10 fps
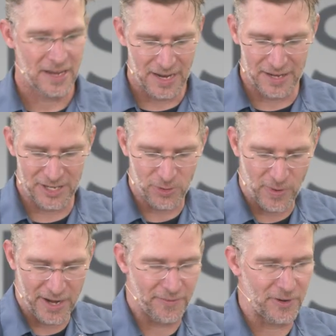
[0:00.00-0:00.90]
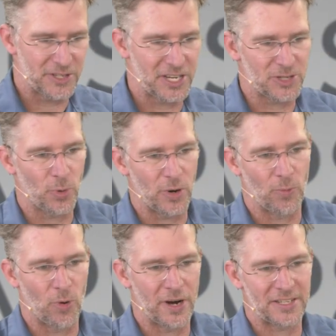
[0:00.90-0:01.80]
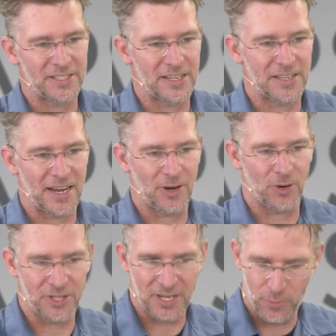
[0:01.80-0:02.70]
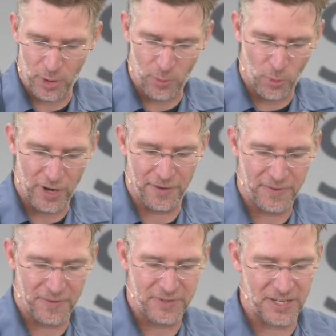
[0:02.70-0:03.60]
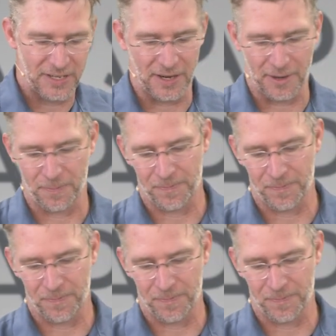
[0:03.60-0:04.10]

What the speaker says: and it's rated for 6.1 at 10K or 10.1 at 15K.